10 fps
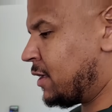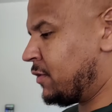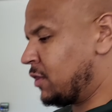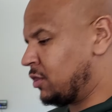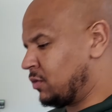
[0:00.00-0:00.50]

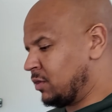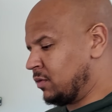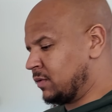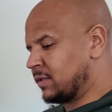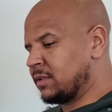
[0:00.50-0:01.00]
and then you
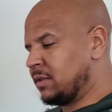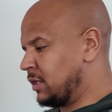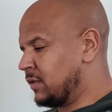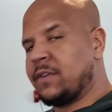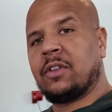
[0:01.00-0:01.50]
use
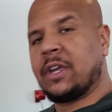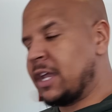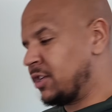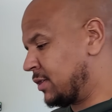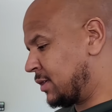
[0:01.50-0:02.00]
these feeler
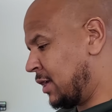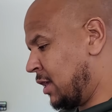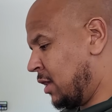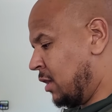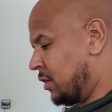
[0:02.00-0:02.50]
gauges.
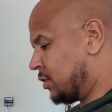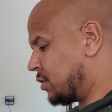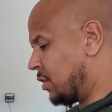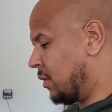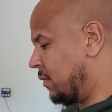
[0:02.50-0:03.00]

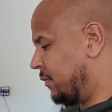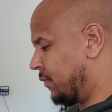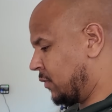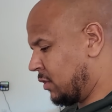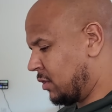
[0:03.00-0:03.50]
So
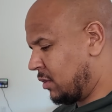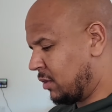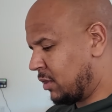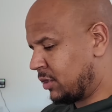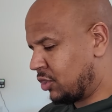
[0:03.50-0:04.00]

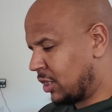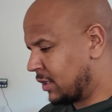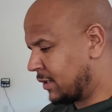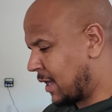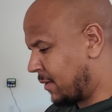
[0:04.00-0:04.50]
let's check
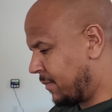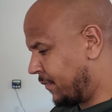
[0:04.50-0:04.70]
this out.